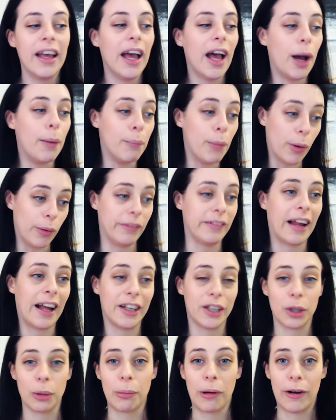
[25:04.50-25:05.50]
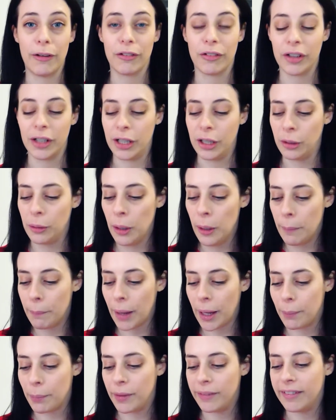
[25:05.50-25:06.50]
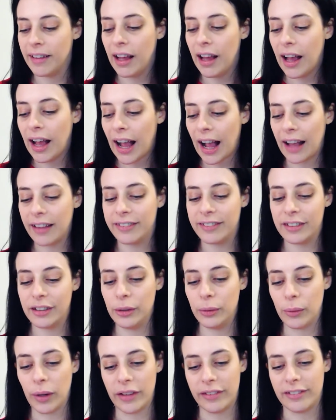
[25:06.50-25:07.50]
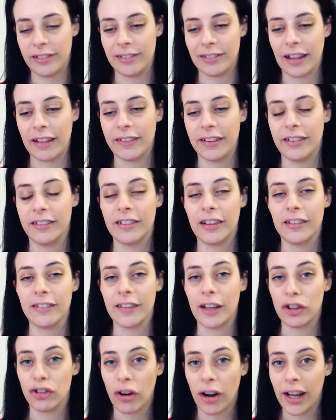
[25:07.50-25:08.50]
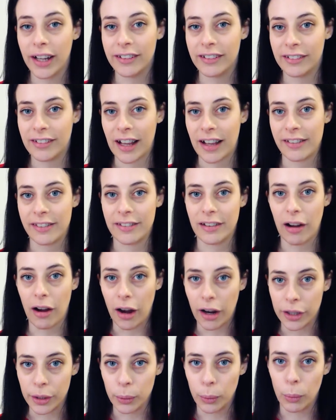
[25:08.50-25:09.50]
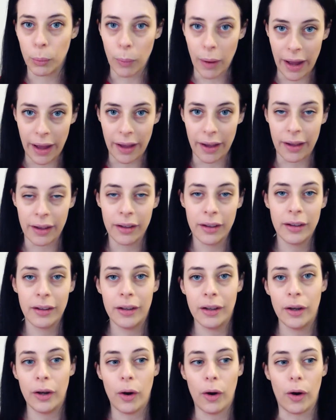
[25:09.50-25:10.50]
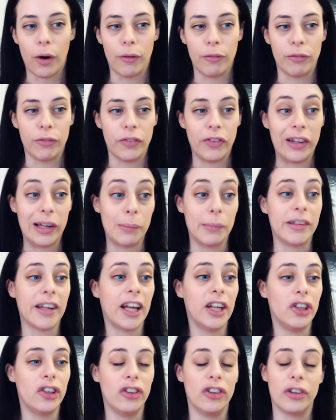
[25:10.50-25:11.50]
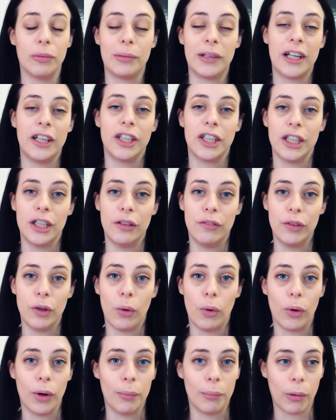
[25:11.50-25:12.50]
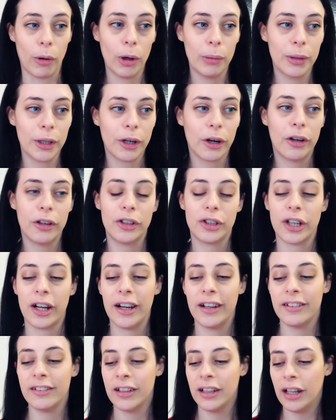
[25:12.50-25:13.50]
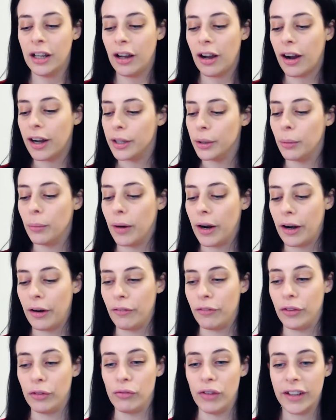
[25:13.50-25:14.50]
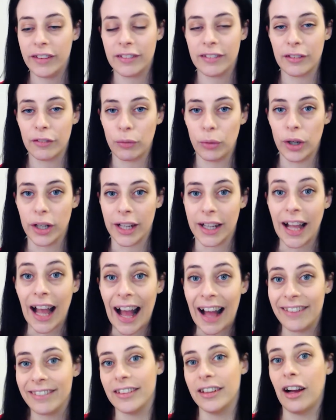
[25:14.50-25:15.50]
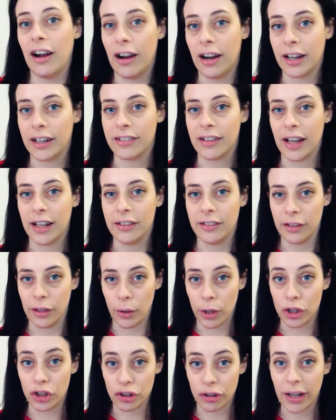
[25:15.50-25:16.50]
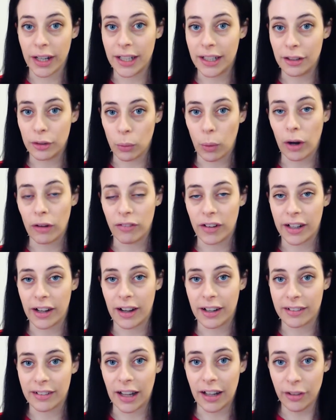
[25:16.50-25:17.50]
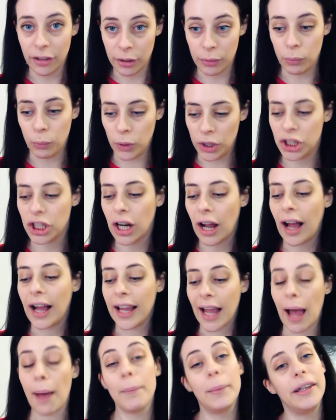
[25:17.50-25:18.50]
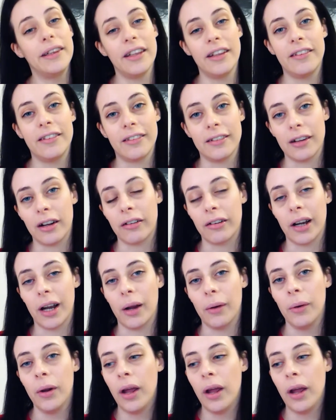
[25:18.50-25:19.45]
and most actual Part 3 papers ask you questions like this because they're trying to test, are you aware of the limitations potentially of your employment contract? Are you aware of the risks of working as an architect, a trained, qualified architect, which I am in this scenario,